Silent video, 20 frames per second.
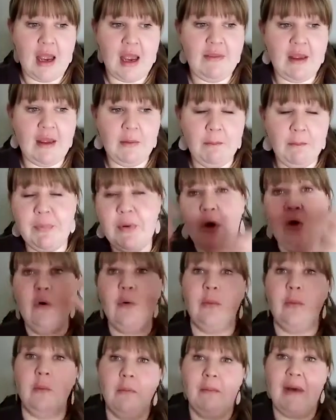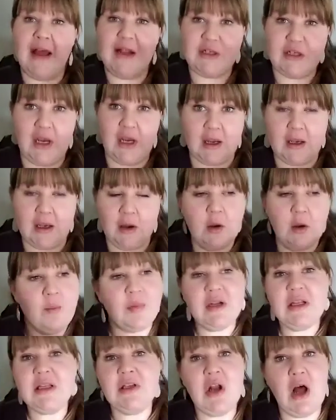And then boom, magic.
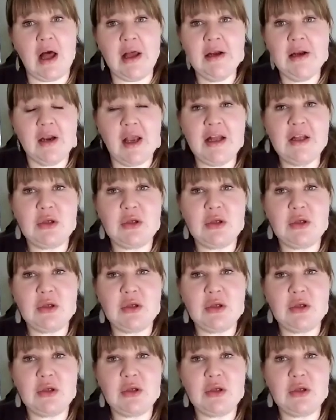But it's not.